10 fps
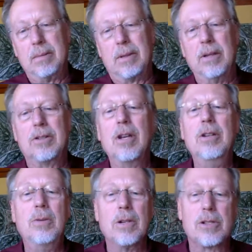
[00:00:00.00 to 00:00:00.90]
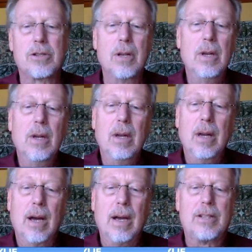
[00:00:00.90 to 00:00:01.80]
continuous
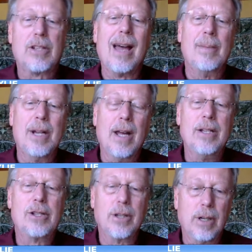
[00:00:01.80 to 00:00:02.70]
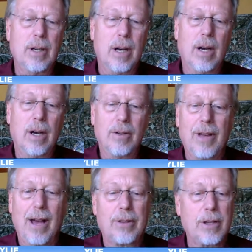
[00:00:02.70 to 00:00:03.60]
examination of
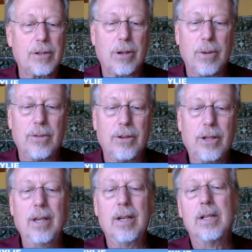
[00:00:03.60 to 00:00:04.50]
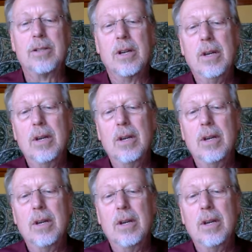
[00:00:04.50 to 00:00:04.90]
how things are going for kids,